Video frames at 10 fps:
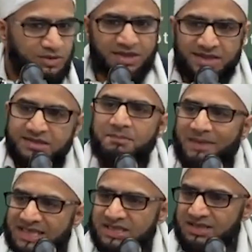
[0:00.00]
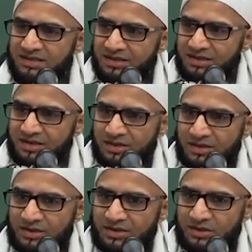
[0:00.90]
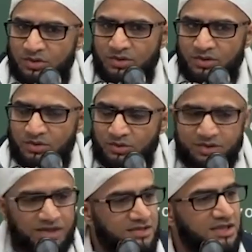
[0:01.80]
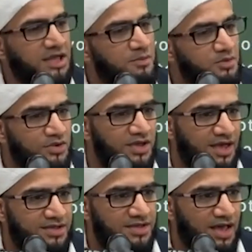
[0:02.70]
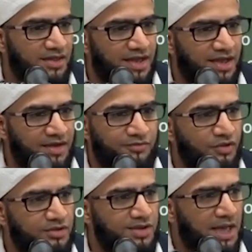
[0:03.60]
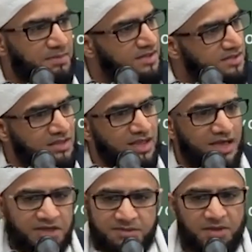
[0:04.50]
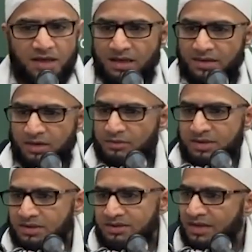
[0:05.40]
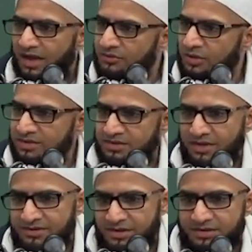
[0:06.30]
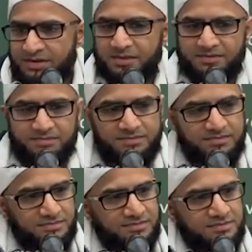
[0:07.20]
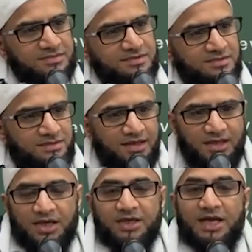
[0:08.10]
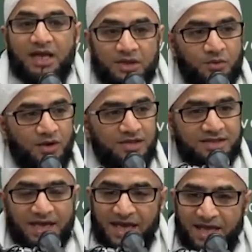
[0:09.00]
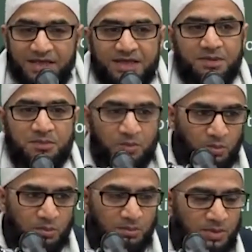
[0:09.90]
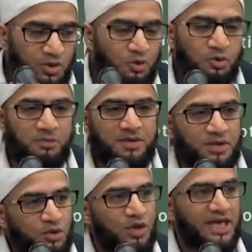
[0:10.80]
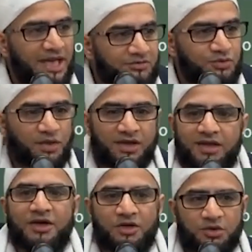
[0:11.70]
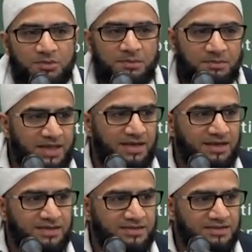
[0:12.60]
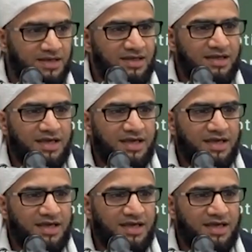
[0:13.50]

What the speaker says: who doesn't mix, who doesn't communicate, and therefore that person, la yasbir ala adhahum, he doesn't have to exercise any suffering. In other words, any human who lives with other human beings,